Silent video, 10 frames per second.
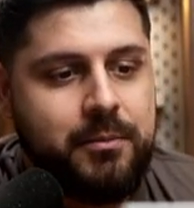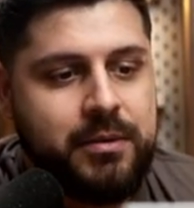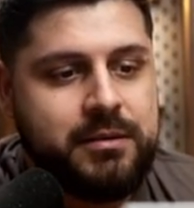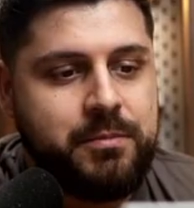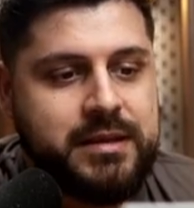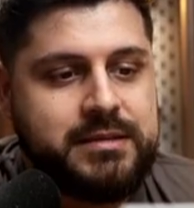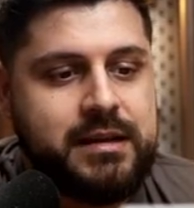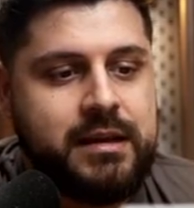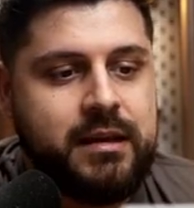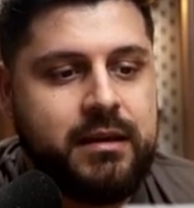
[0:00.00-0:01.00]
But
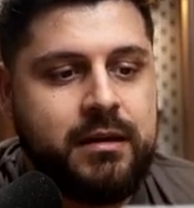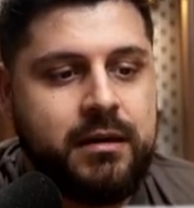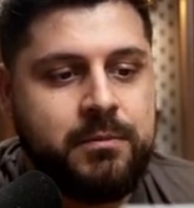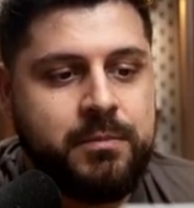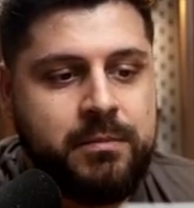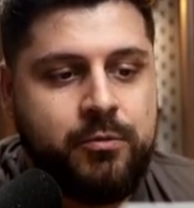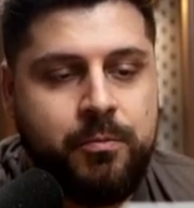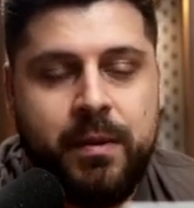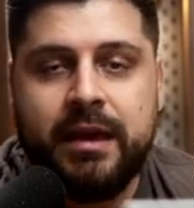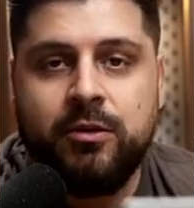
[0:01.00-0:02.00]
basically, uh, people
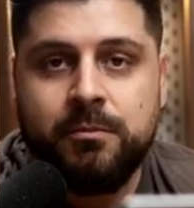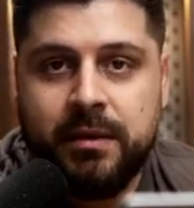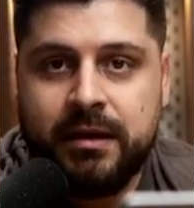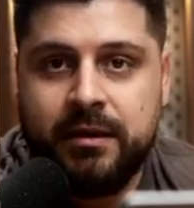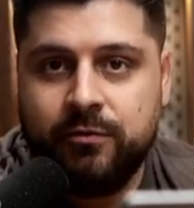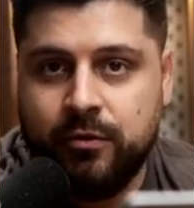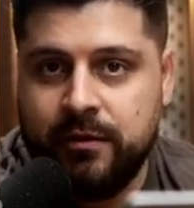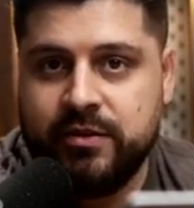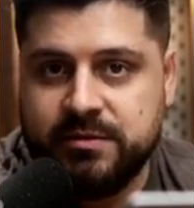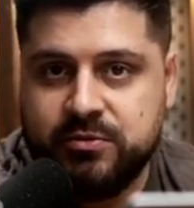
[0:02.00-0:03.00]
pay you money for
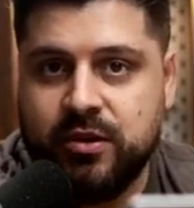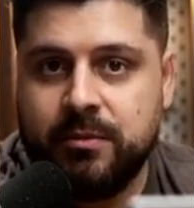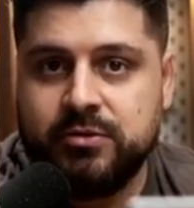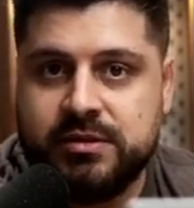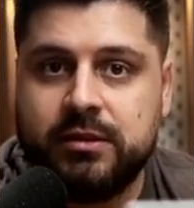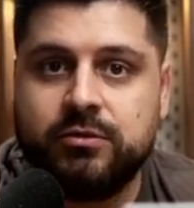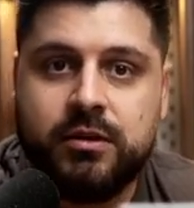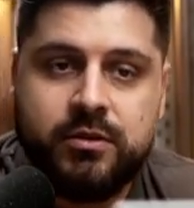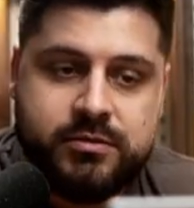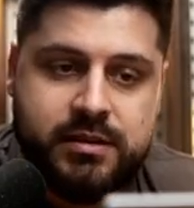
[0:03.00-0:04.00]
every subscriber you send to
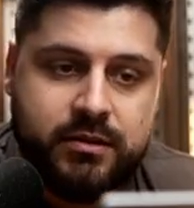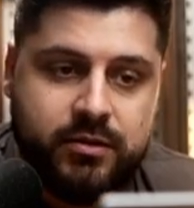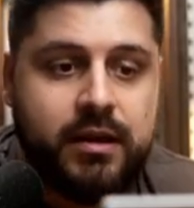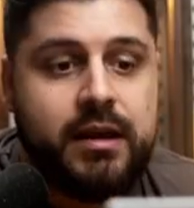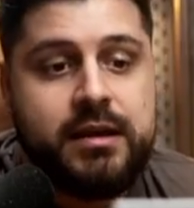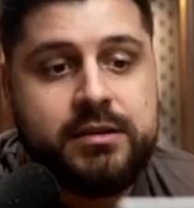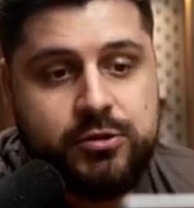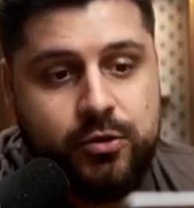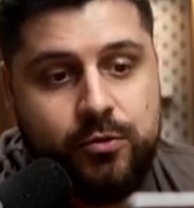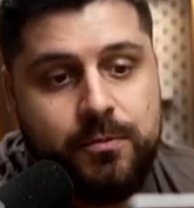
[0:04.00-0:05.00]
their newsletter.
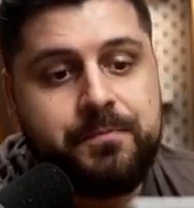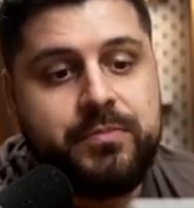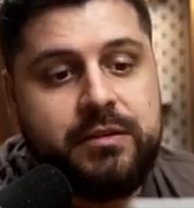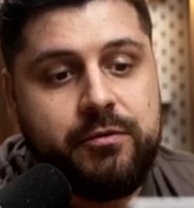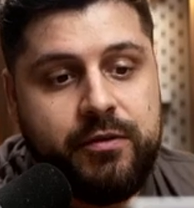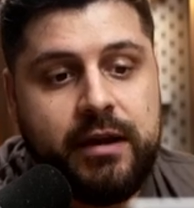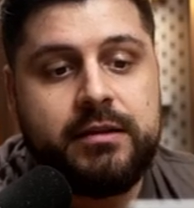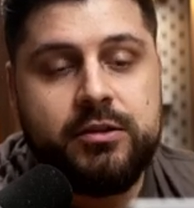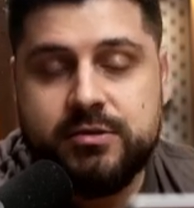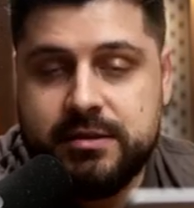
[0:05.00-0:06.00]
So if you find
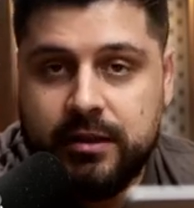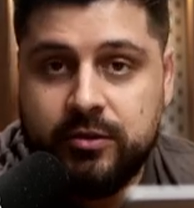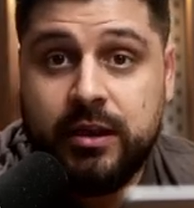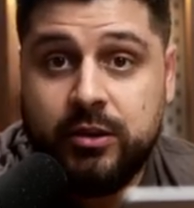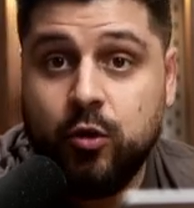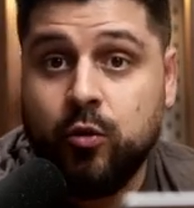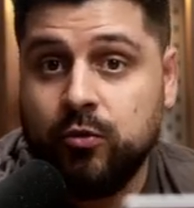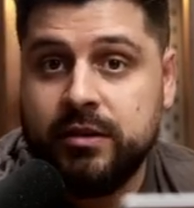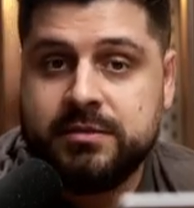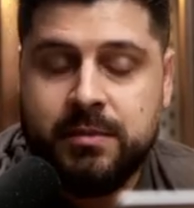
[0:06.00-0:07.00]
a newsletter that your
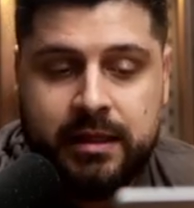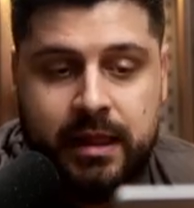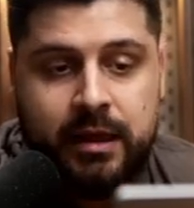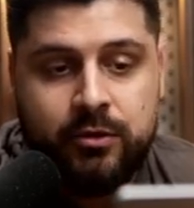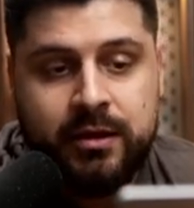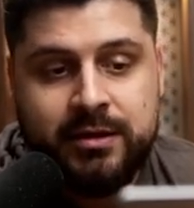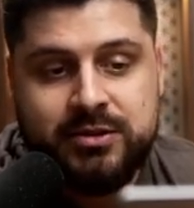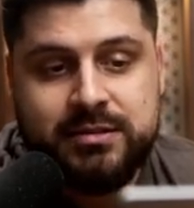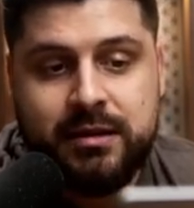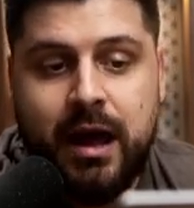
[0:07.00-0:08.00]
audience might like, you can
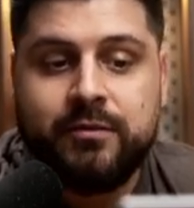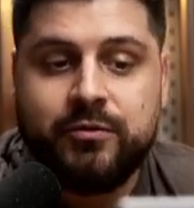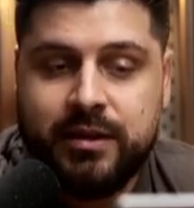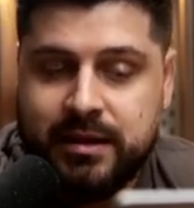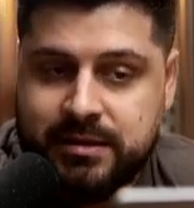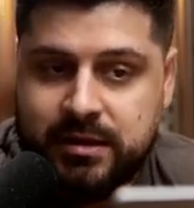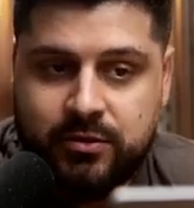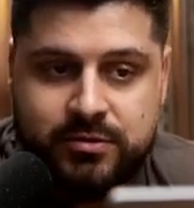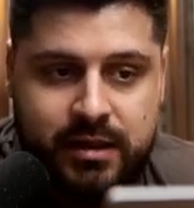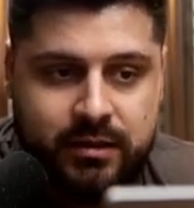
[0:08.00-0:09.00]
just advertise that
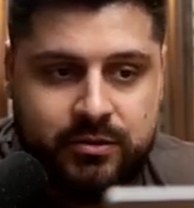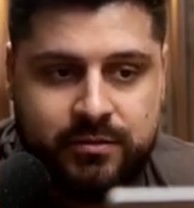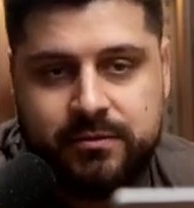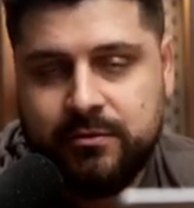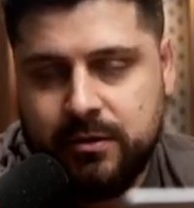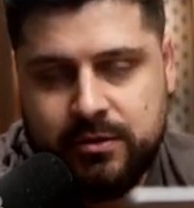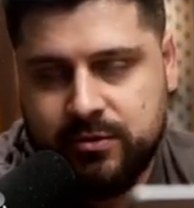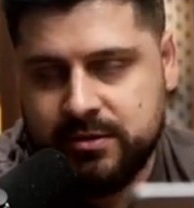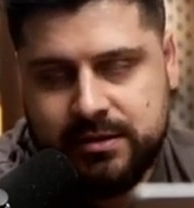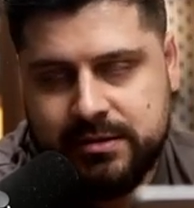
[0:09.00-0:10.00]
newsletter. It
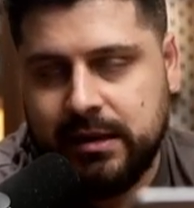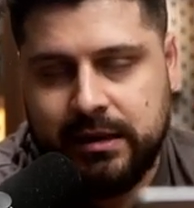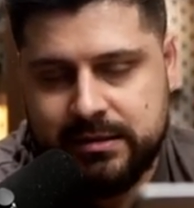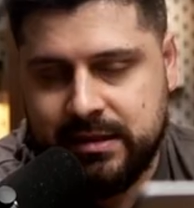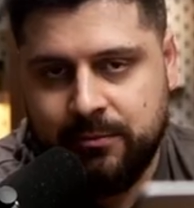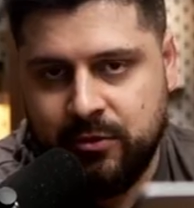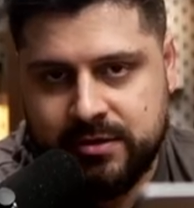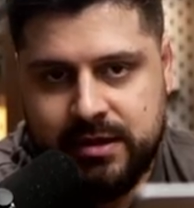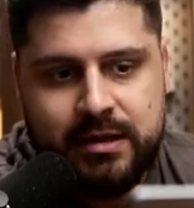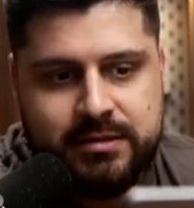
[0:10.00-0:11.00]
works exactly the same way
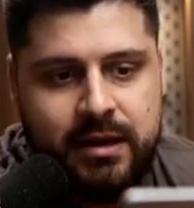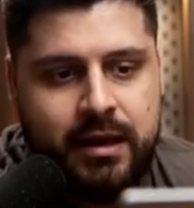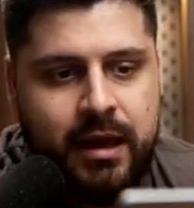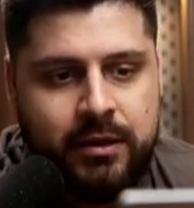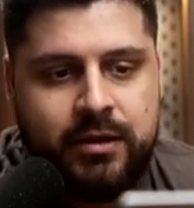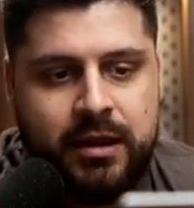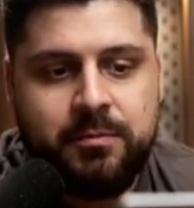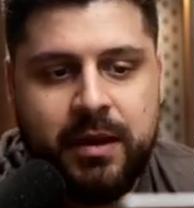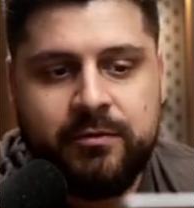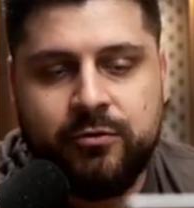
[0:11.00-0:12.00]
as ads, and you
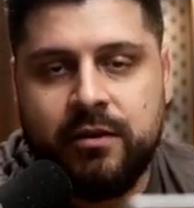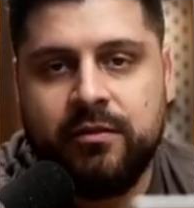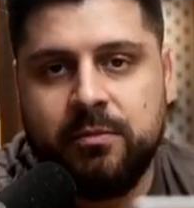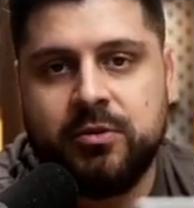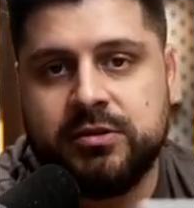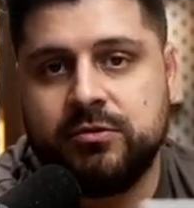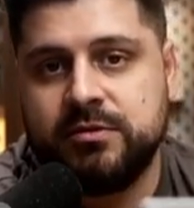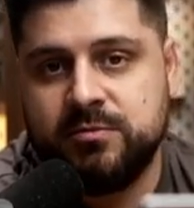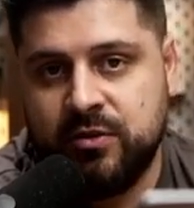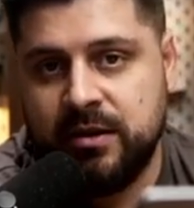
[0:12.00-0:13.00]
get paid for every person who
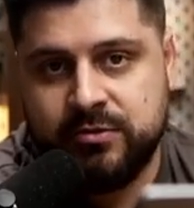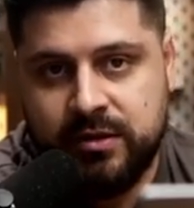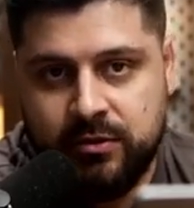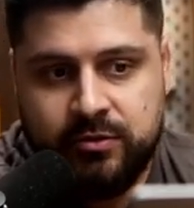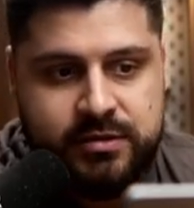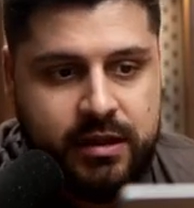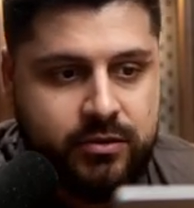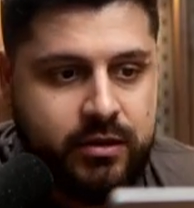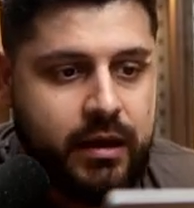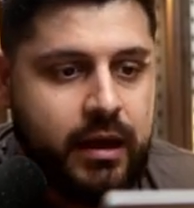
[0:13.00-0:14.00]
subscribes to that newsletter.